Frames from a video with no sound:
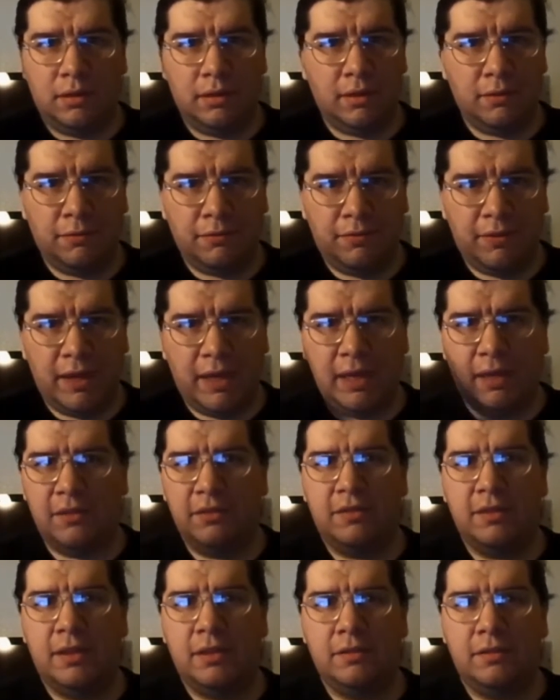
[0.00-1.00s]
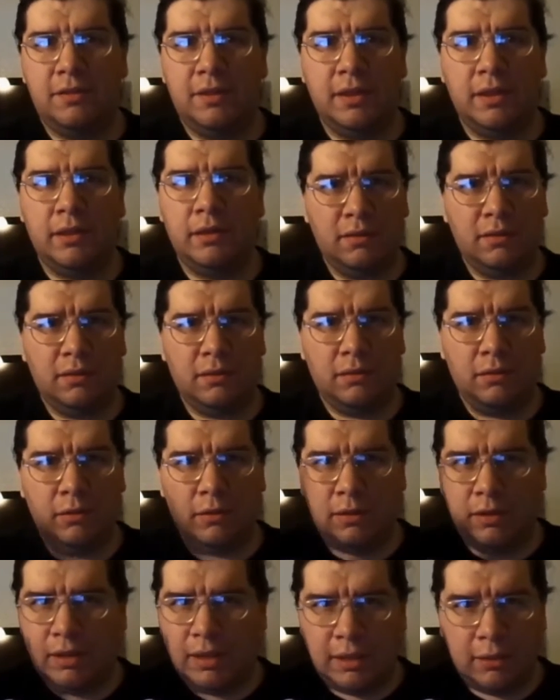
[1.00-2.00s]
all the fans out there,
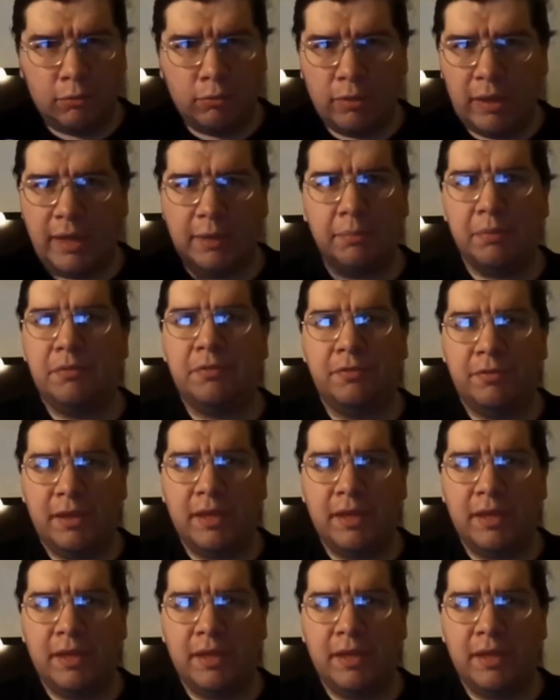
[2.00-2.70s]
there are a lot of rabid